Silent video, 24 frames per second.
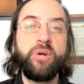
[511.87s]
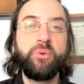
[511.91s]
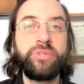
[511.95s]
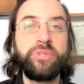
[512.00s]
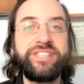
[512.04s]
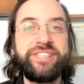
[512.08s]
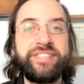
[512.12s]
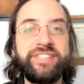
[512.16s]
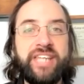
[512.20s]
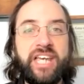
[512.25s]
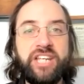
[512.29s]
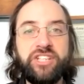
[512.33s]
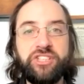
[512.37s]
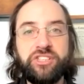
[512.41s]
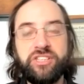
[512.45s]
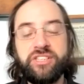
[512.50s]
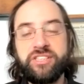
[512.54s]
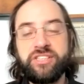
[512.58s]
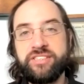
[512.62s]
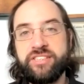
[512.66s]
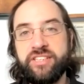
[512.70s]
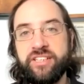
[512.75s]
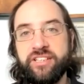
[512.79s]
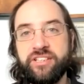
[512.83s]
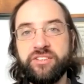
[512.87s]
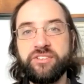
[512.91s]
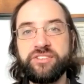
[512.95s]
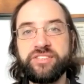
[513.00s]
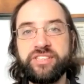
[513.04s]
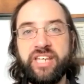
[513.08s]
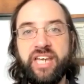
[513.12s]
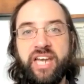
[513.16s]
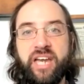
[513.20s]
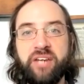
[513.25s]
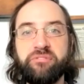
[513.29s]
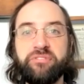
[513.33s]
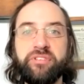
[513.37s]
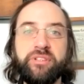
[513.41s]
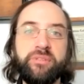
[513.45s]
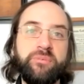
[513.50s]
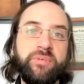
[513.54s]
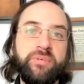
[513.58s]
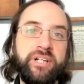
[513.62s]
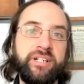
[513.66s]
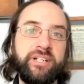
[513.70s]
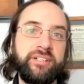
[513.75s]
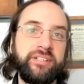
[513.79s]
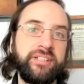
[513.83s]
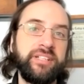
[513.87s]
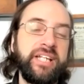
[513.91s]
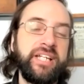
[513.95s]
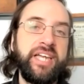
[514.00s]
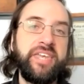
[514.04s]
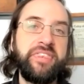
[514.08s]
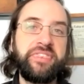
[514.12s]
Recession signals everywhere.